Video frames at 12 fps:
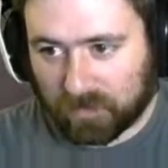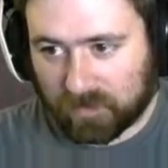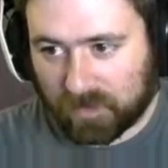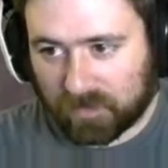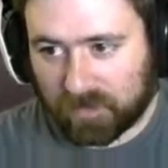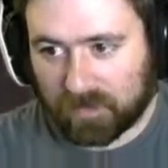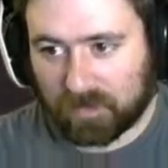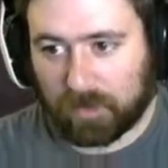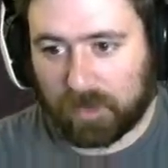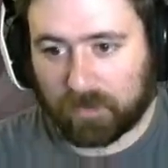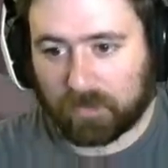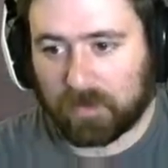sending
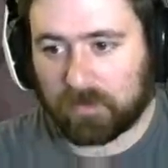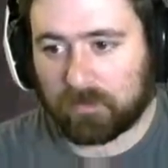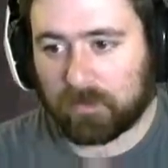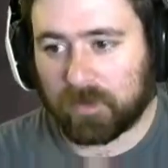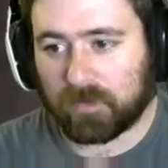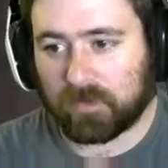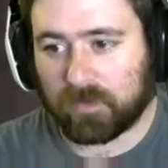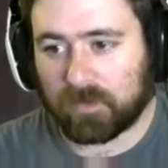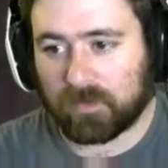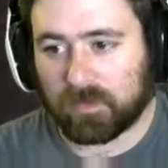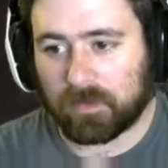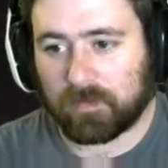power out because this
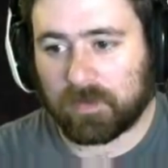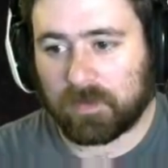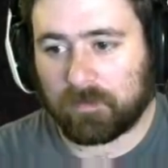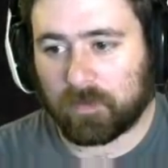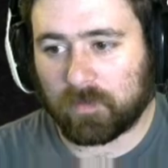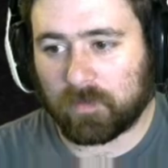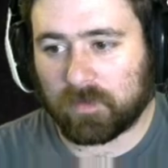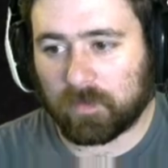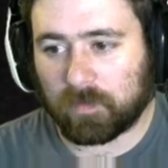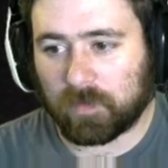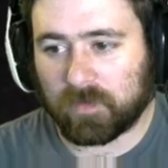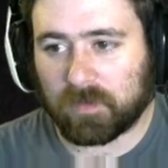is empty, but once we
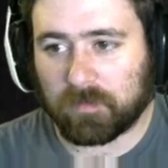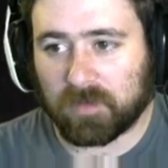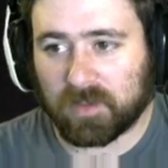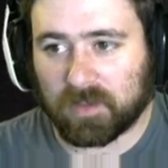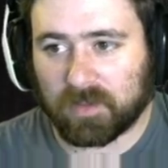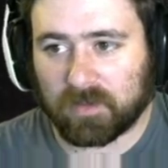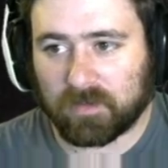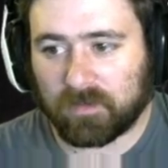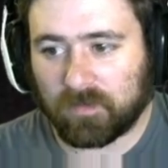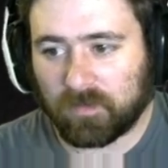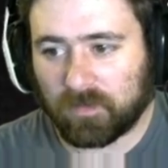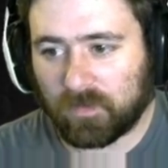put something in it,
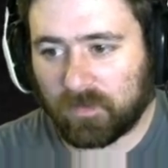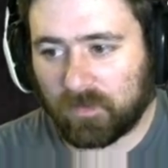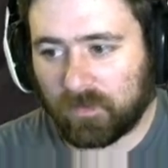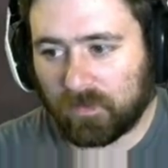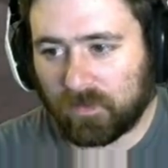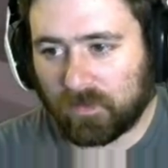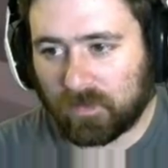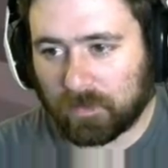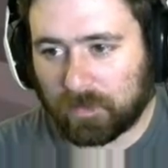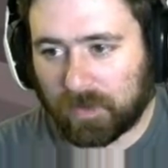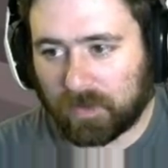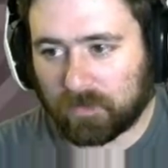it
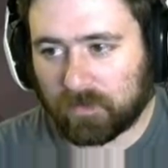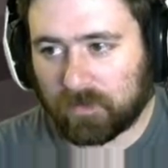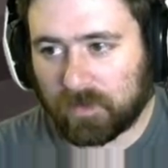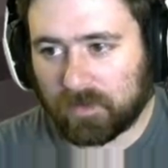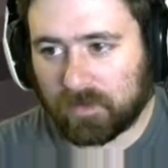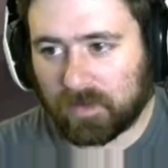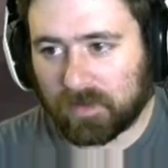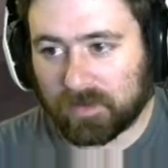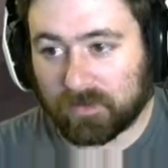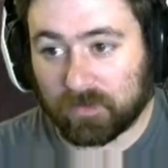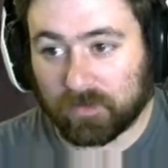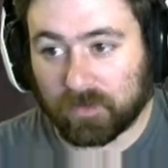powers it and then it
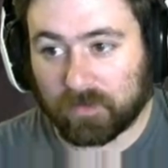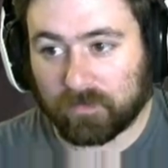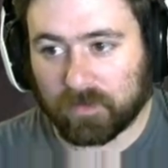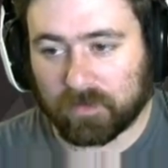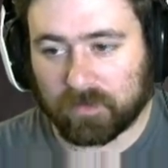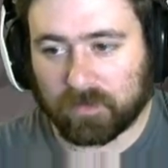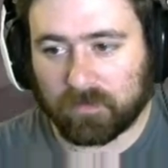turns off this.